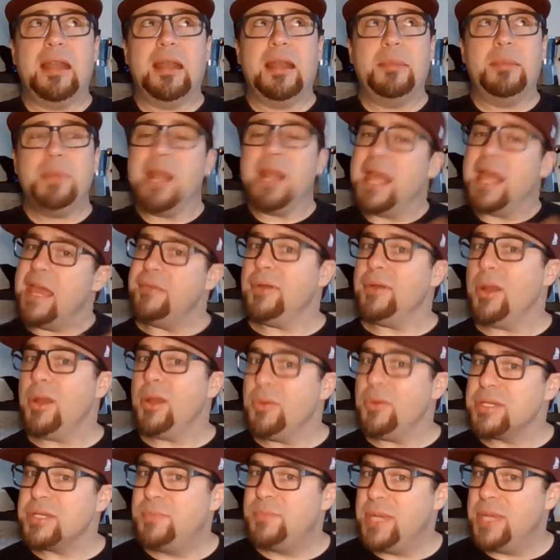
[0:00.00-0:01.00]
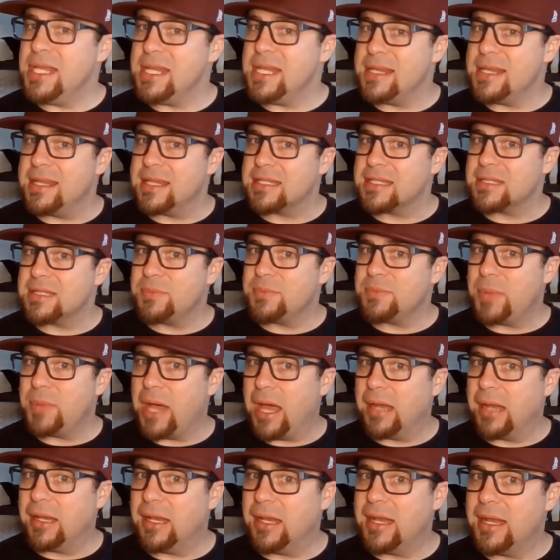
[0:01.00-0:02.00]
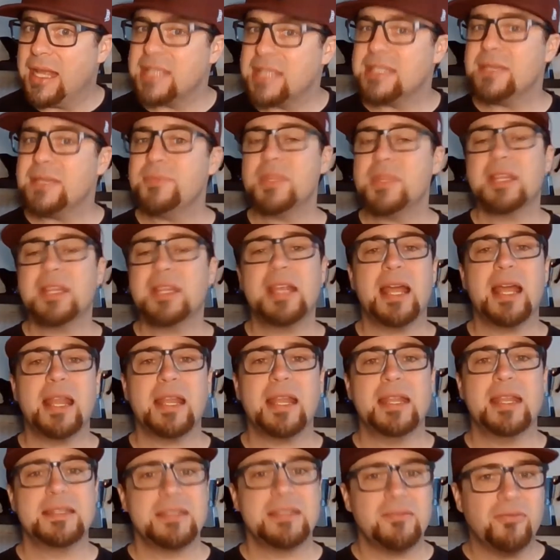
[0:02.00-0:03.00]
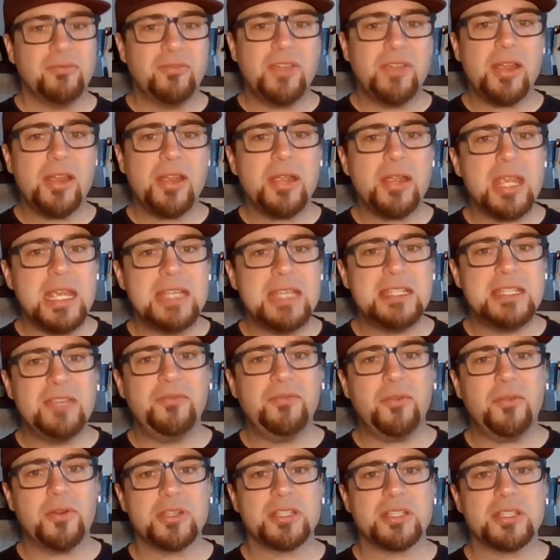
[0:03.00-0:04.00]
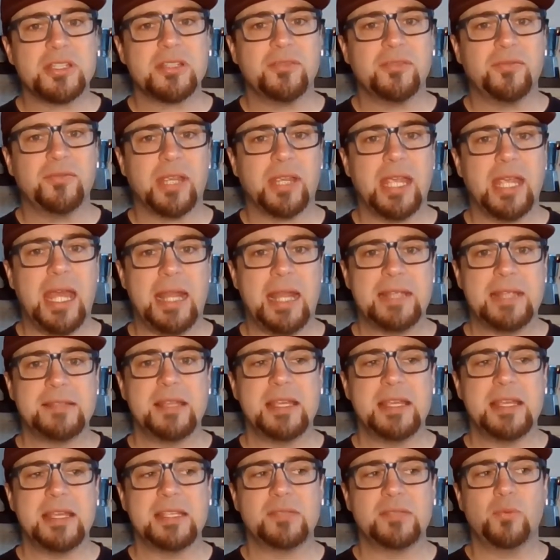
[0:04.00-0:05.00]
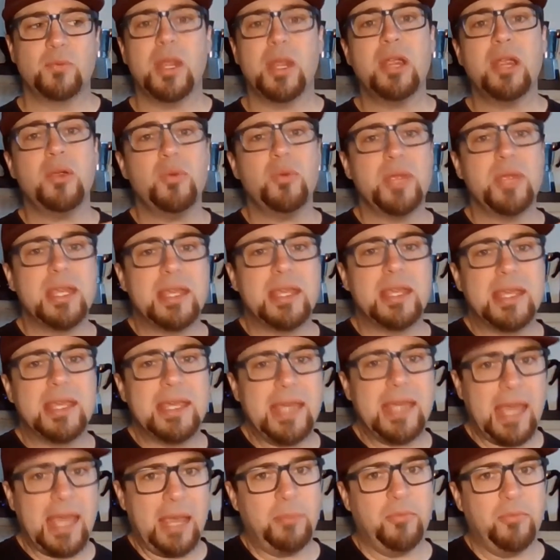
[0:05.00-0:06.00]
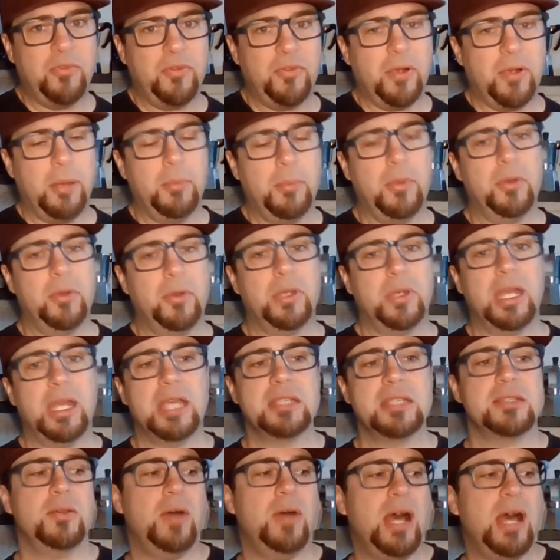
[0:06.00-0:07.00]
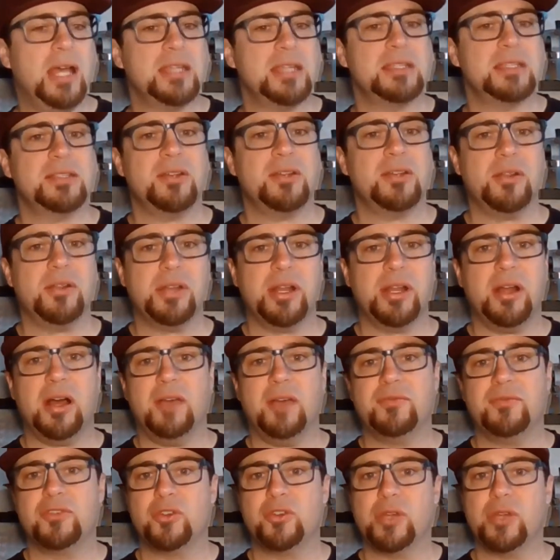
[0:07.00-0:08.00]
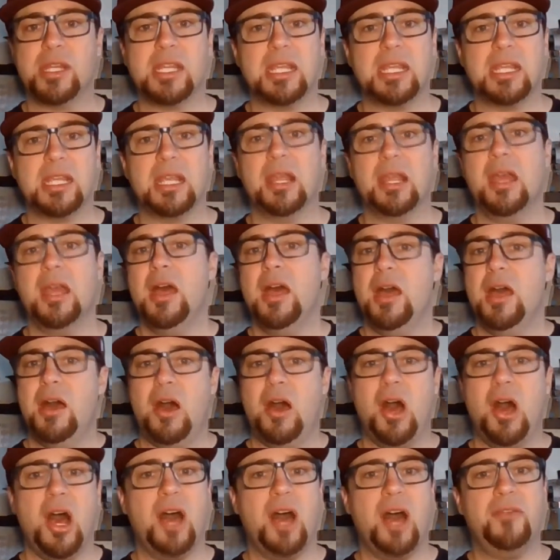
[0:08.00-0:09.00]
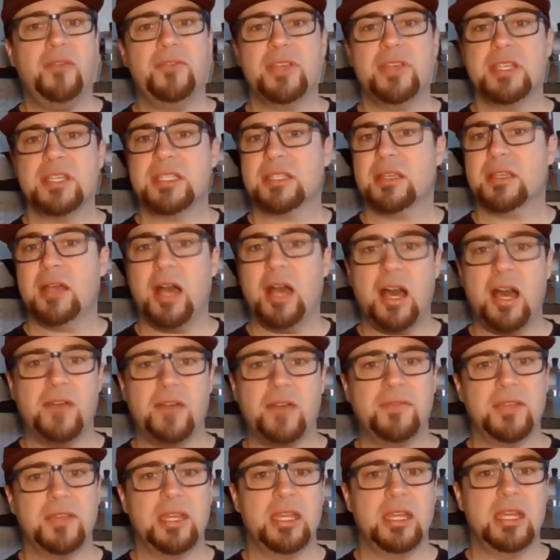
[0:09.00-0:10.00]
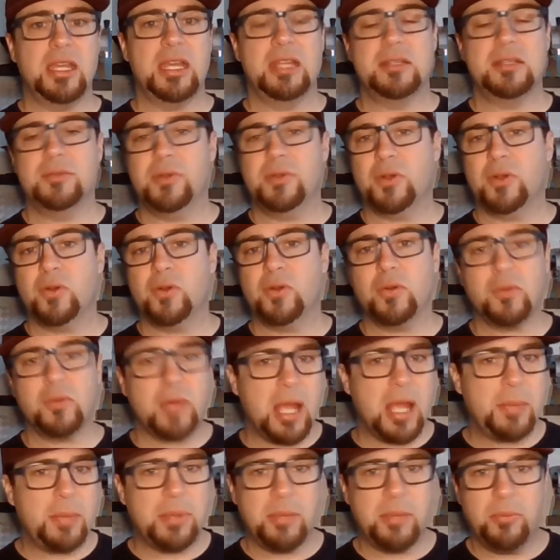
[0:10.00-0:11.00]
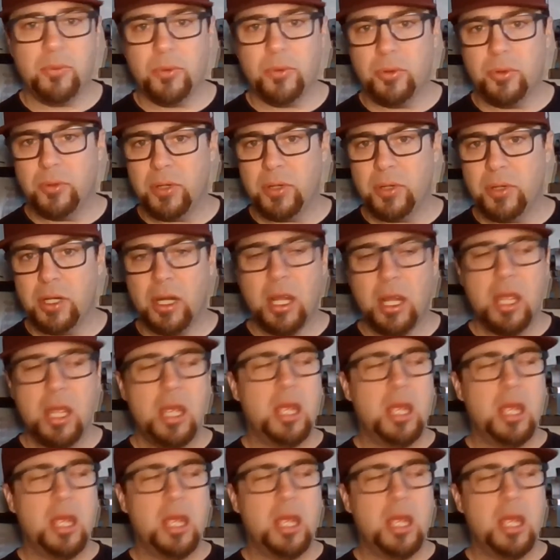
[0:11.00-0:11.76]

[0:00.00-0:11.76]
but I haven't always been in this spot. And that's something that it's very easy for us to forget is, is where we came from, okay? So I started off drinking office coffee into a crappy brewer,